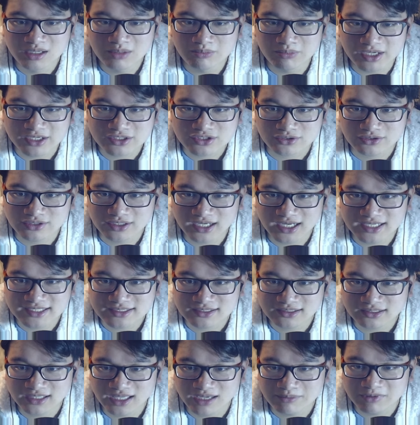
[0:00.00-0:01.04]
Make sure you guys
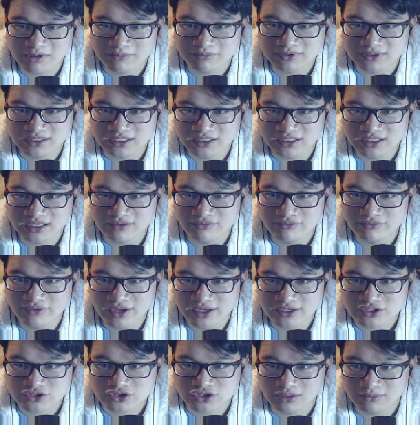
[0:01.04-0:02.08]
claim up the
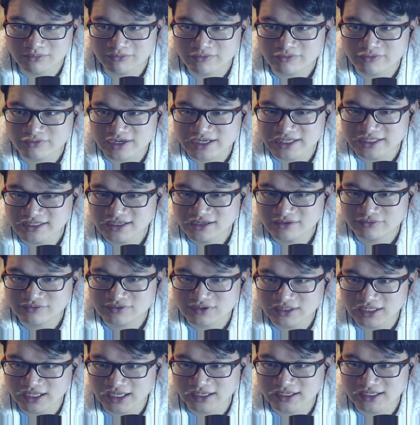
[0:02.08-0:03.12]
event shop free gift.
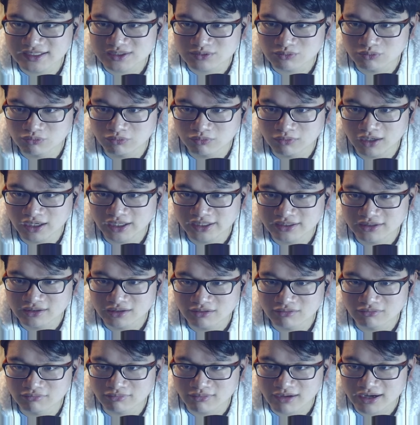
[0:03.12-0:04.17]
It is 1
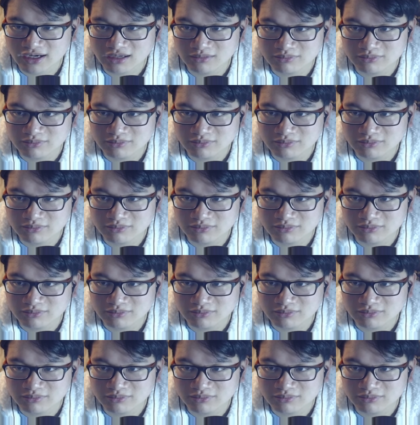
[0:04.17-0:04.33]
rate